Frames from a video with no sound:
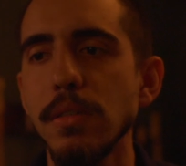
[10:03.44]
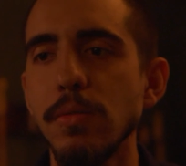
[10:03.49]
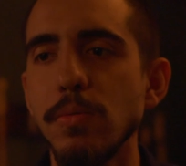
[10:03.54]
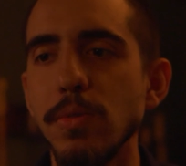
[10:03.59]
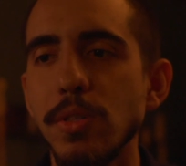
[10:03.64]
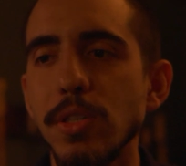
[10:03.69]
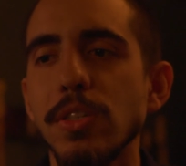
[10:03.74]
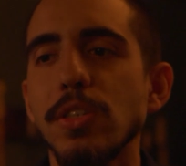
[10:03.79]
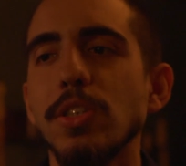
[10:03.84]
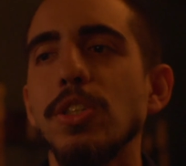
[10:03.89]

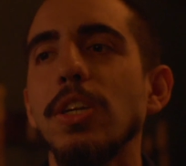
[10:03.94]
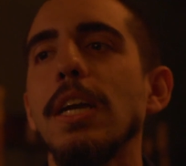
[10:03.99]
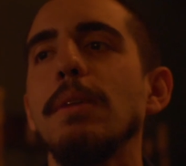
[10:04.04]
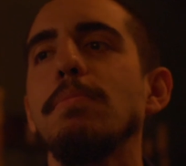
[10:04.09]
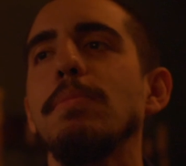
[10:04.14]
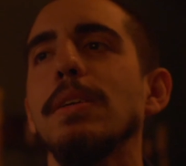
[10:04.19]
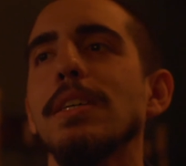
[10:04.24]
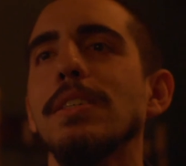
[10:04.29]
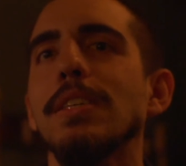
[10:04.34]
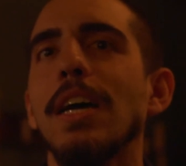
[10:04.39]
Which is a
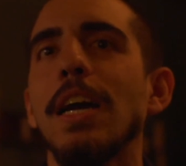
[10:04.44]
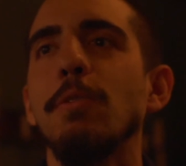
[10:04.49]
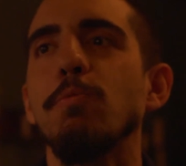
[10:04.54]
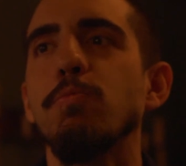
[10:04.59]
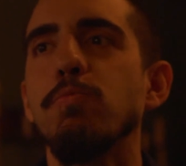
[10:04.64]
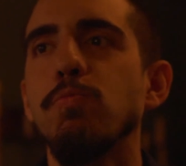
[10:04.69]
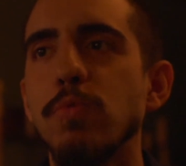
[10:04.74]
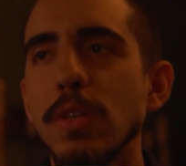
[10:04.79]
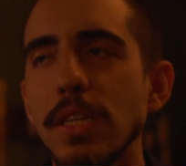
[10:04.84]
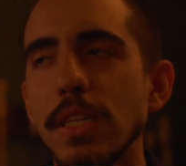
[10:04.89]
shame because I
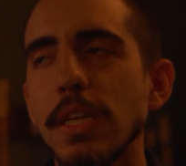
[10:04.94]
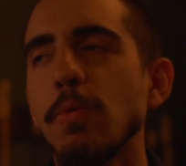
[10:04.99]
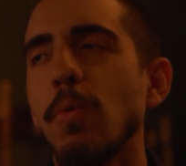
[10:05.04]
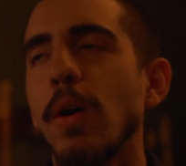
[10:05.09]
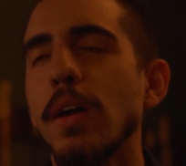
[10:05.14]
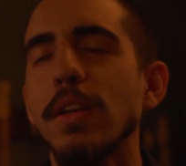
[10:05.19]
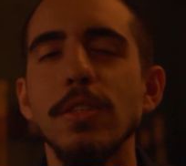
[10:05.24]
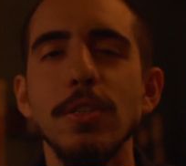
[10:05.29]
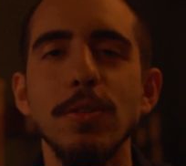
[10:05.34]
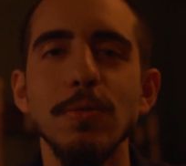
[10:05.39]
really
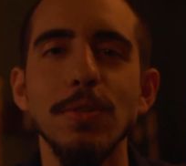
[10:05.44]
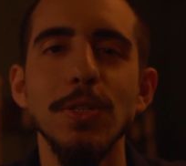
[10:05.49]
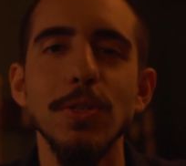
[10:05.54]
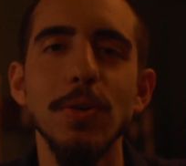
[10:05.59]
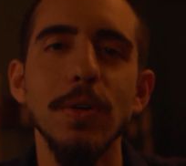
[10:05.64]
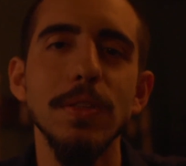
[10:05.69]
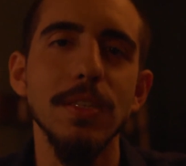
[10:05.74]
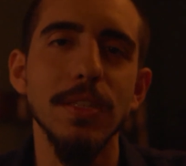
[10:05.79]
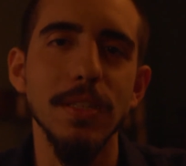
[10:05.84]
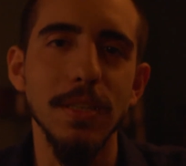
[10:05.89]
wanted to
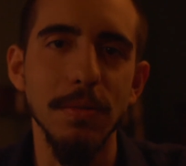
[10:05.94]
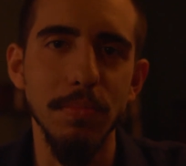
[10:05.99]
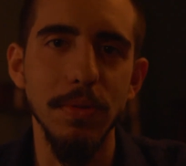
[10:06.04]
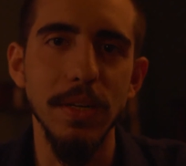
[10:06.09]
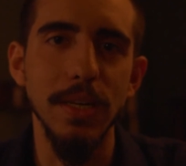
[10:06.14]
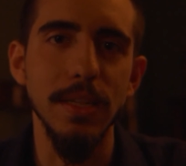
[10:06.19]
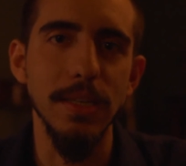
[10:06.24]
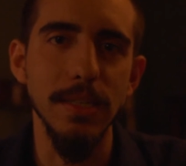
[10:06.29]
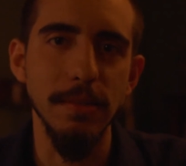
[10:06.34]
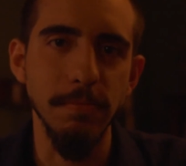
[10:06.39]
enjoy this
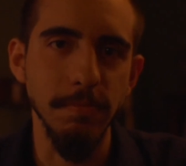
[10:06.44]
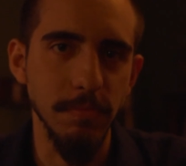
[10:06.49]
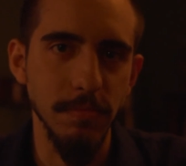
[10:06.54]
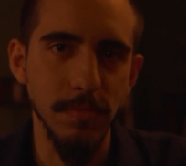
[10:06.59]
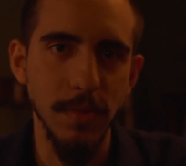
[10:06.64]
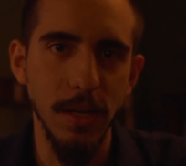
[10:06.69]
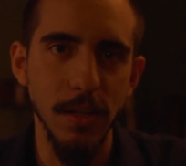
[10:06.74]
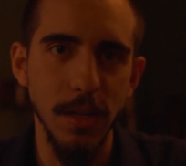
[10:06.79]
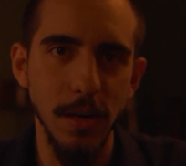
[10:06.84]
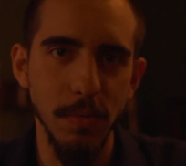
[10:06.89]
completely,
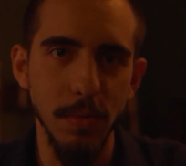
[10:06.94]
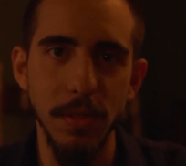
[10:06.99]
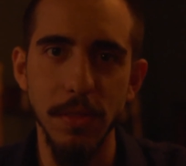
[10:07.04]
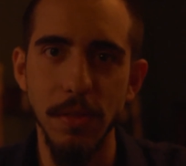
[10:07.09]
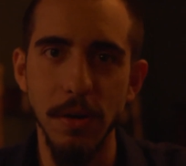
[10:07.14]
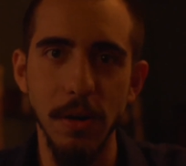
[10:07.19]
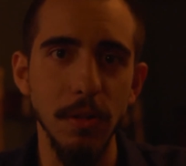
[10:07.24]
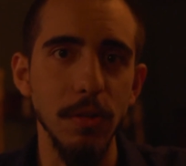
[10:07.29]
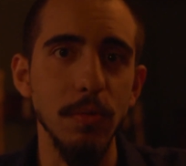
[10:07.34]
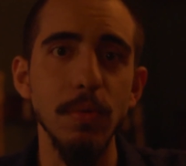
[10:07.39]
along with
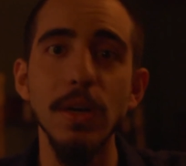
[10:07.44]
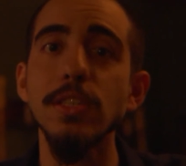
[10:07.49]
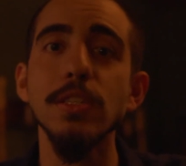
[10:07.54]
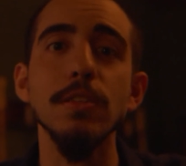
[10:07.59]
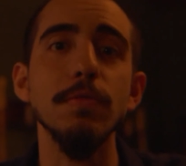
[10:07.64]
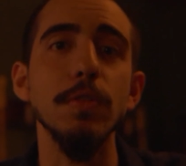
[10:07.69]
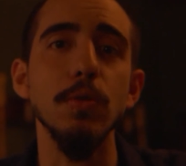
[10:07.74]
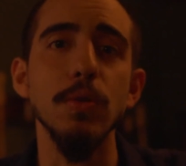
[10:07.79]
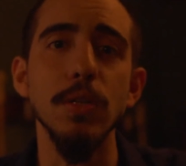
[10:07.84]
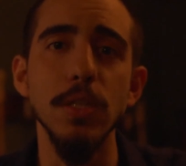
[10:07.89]
all the rest
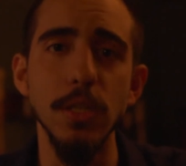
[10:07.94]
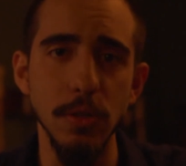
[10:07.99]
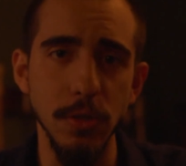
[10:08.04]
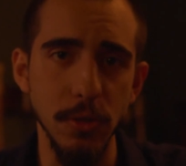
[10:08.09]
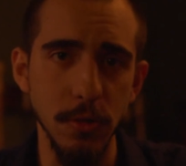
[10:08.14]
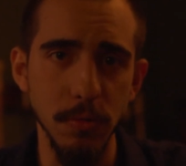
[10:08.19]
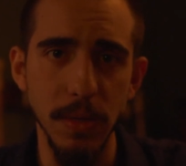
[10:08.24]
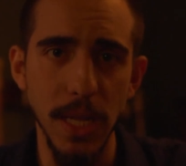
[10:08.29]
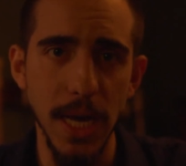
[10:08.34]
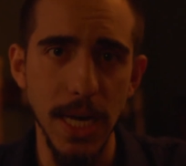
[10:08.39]
of you in
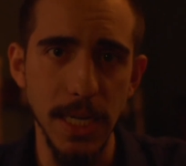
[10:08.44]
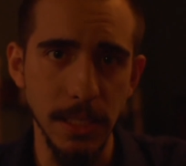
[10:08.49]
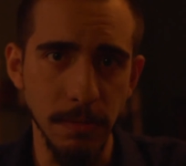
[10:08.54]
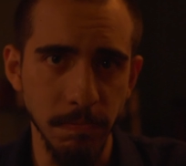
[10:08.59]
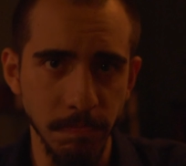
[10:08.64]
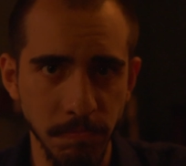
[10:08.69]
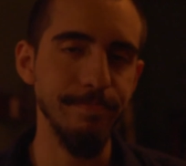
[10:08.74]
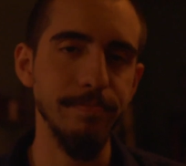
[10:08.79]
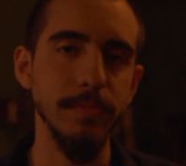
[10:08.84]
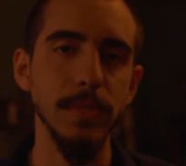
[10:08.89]
YouTube land.
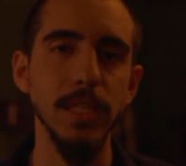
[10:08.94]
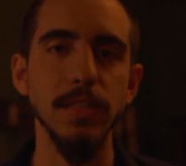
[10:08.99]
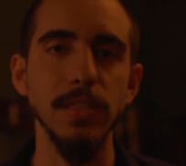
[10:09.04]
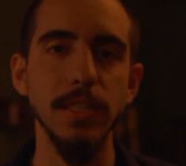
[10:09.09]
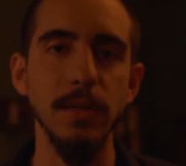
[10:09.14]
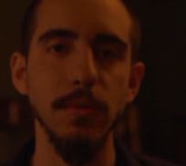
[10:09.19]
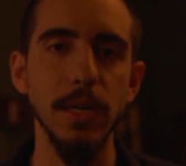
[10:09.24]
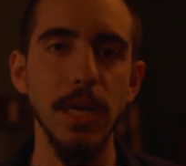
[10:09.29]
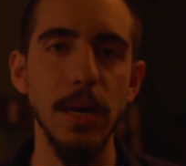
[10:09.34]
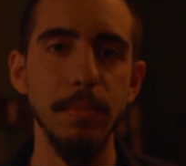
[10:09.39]
Let's
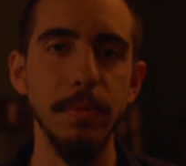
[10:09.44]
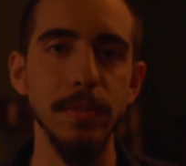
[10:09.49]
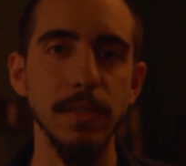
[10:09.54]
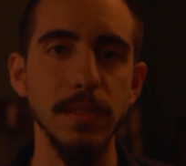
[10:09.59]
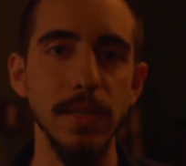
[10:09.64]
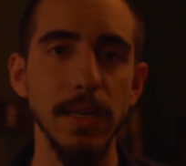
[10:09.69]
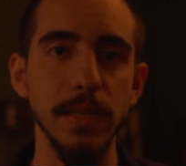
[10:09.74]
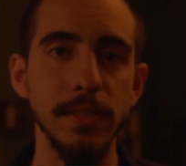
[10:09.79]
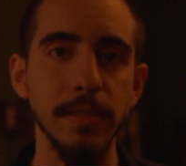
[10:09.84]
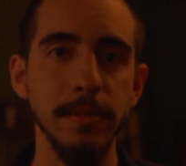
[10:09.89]
see what happens
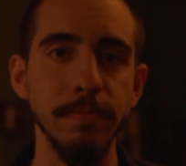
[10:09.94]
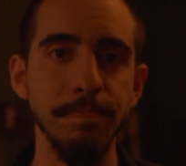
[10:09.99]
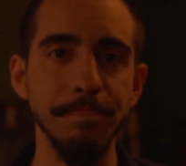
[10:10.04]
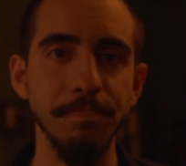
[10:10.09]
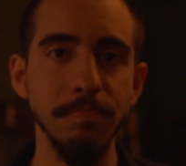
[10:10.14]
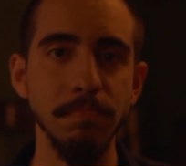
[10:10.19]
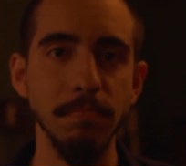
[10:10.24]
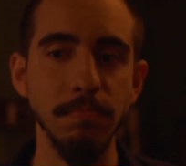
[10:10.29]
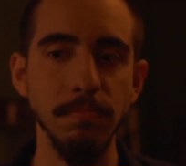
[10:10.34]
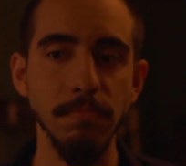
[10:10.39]
next.
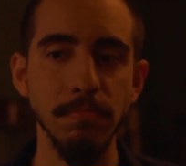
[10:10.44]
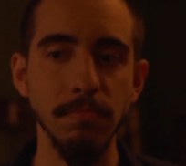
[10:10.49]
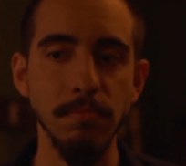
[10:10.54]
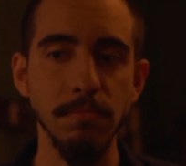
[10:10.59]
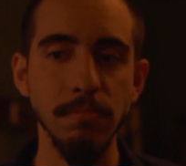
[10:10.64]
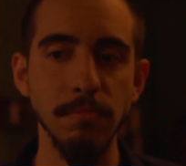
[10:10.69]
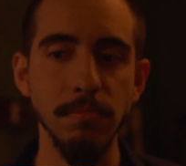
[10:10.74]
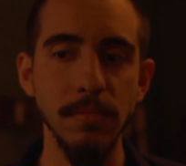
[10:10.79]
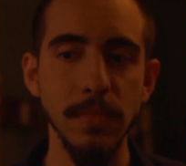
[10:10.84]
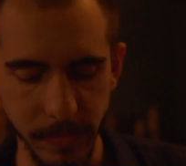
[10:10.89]

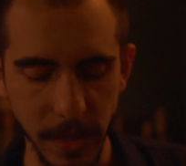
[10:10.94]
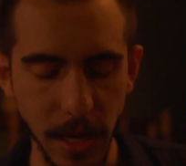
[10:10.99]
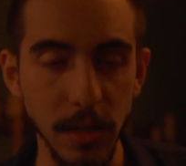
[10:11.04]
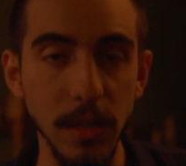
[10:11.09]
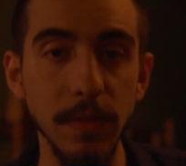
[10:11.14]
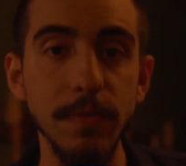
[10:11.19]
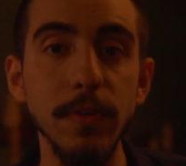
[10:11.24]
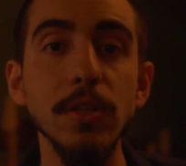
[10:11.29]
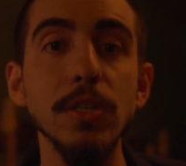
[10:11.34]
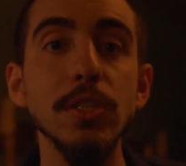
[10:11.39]
Now,
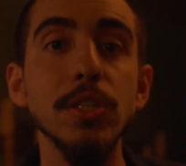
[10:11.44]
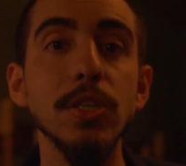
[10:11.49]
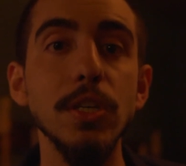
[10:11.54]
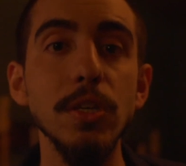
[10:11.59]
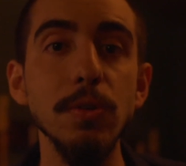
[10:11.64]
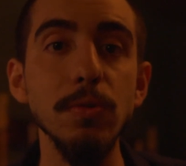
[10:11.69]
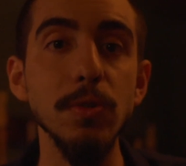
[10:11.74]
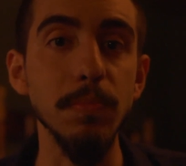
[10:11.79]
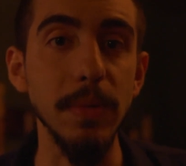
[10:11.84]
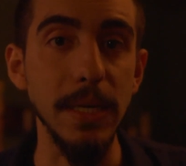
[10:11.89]
if you'll
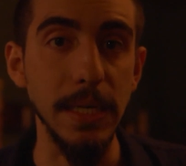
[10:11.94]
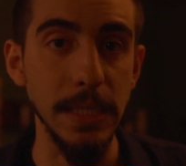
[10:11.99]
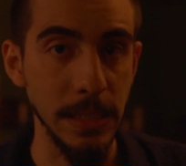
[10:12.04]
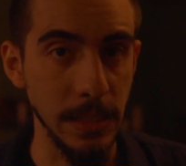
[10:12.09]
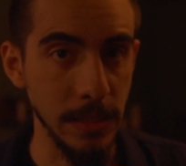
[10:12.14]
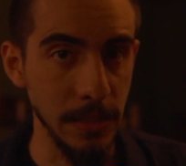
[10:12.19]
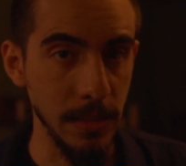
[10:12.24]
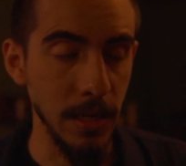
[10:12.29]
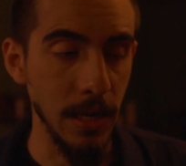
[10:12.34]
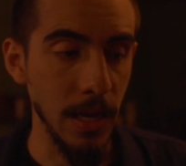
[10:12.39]
excuse me,
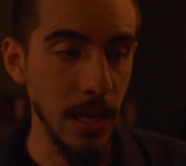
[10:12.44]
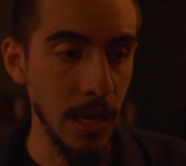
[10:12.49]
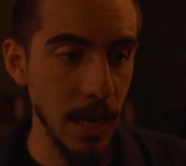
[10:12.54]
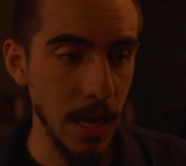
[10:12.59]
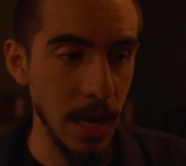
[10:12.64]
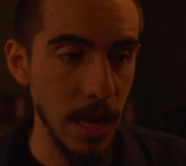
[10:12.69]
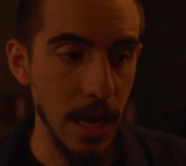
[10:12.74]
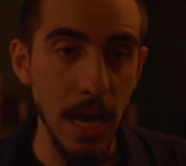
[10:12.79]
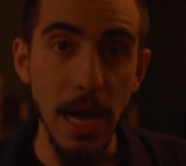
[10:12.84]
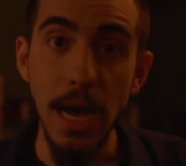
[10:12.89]

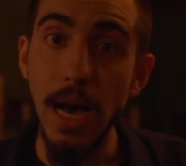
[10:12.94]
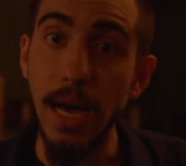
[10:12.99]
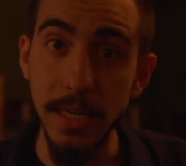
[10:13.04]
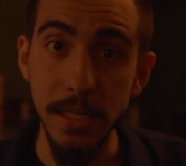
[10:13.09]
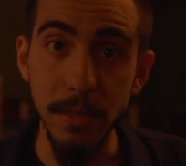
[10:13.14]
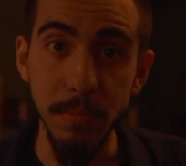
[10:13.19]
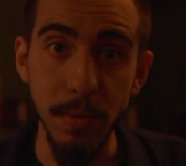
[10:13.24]
I need to